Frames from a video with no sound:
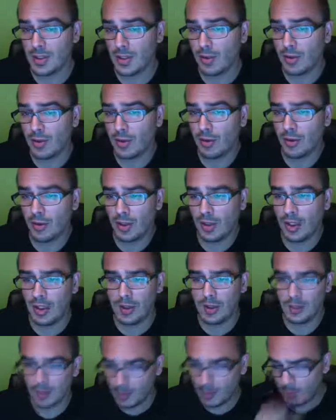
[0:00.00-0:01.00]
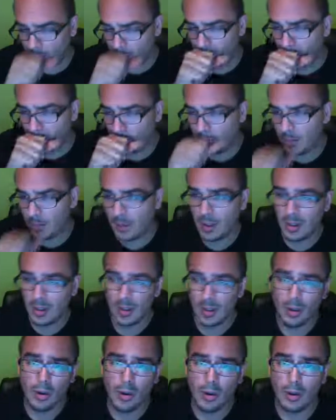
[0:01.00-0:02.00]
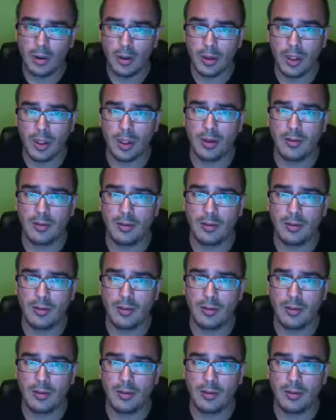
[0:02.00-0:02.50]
of your site, all kinds